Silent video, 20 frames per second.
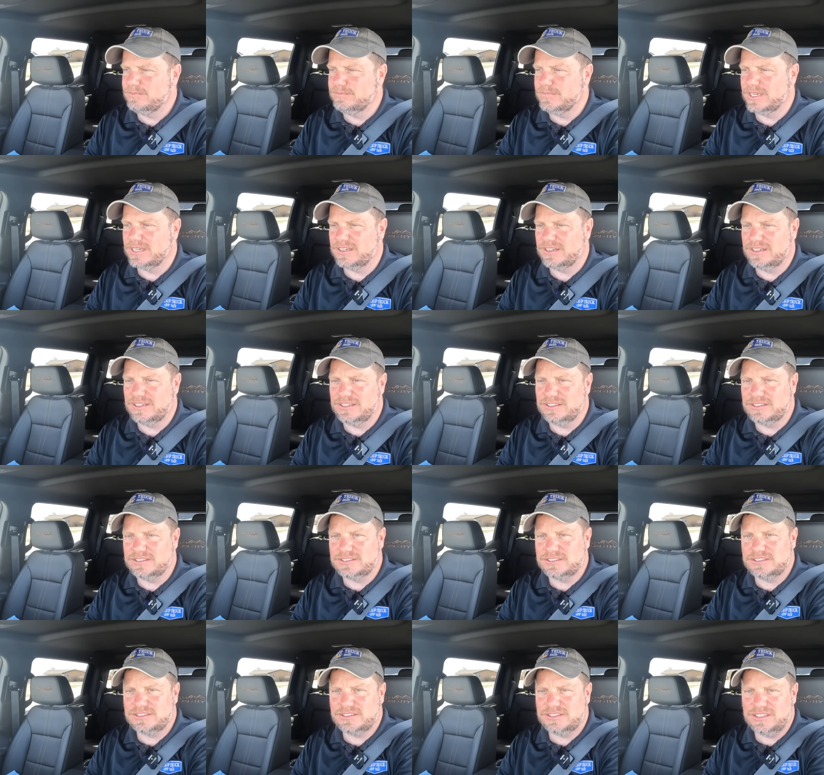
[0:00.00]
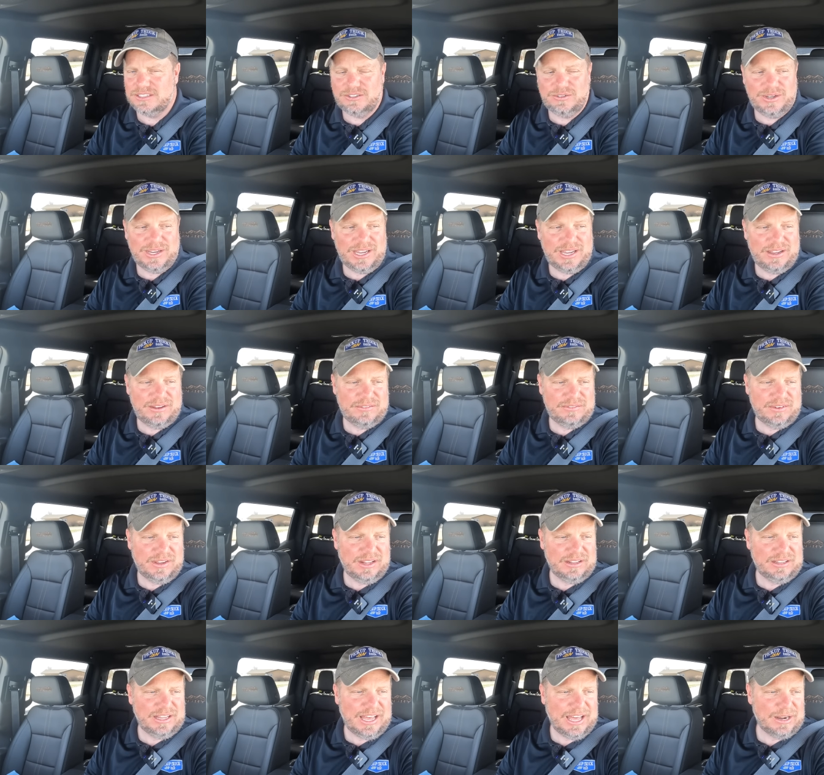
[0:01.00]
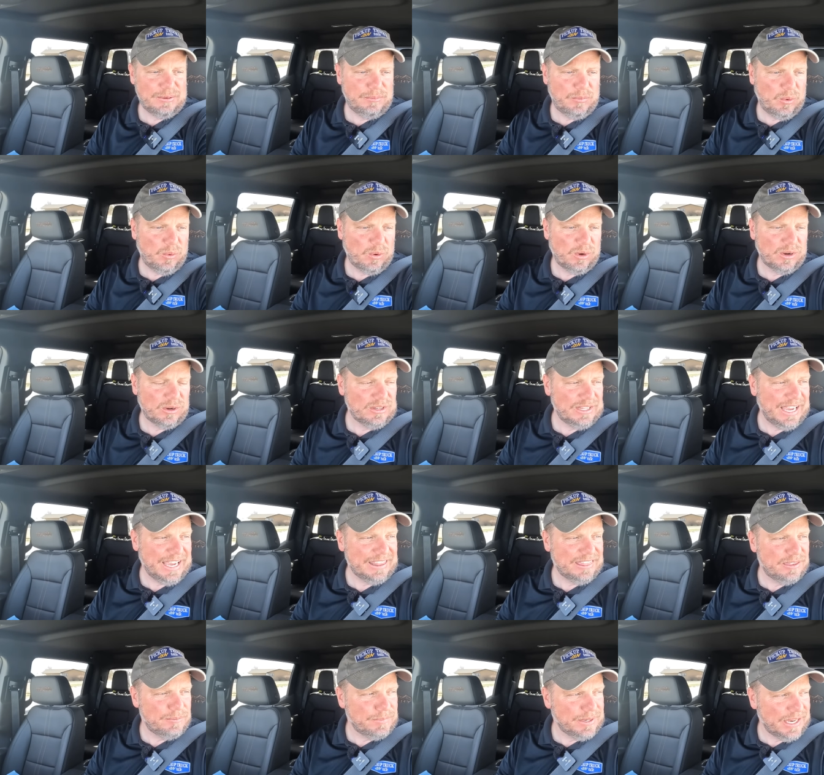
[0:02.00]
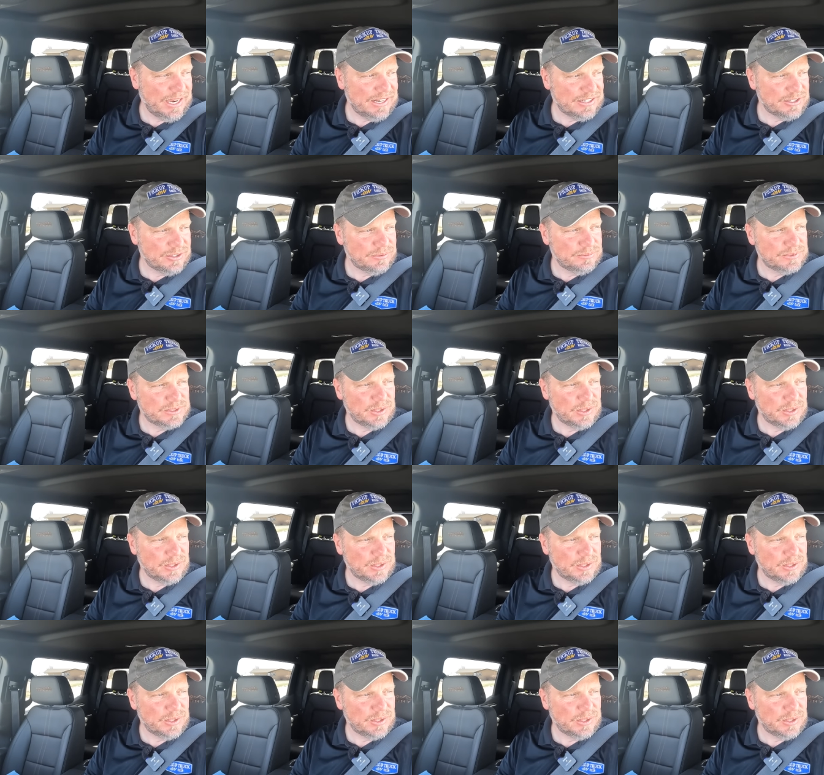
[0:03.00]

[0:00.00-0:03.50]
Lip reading: because you have a lot of more length behind you.